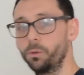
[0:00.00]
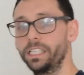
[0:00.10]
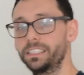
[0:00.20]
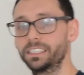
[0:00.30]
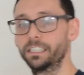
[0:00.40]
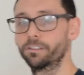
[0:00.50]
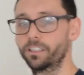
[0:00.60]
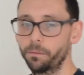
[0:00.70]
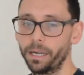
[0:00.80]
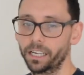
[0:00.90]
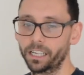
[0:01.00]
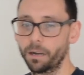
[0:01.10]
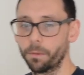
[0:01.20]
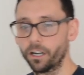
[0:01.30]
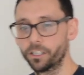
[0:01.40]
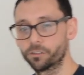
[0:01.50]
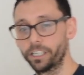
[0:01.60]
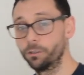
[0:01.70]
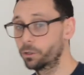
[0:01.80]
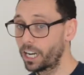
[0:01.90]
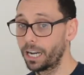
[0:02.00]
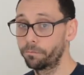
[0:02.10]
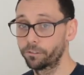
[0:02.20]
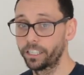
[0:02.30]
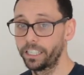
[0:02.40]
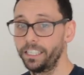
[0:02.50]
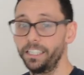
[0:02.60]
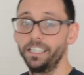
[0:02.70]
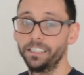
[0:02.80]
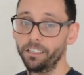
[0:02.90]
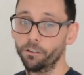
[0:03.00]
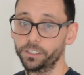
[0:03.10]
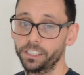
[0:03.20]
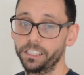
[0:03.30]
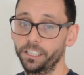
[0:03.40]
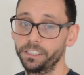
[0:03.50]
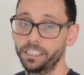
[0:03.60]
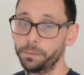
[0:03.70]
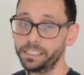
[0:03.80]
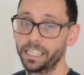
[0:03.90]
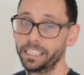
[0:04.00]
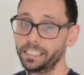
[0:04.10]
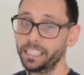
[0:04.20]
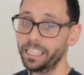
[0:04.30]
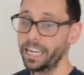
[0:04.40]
insignificant amount of carbohydrate or carb-free, then obviously you don't need to be taking any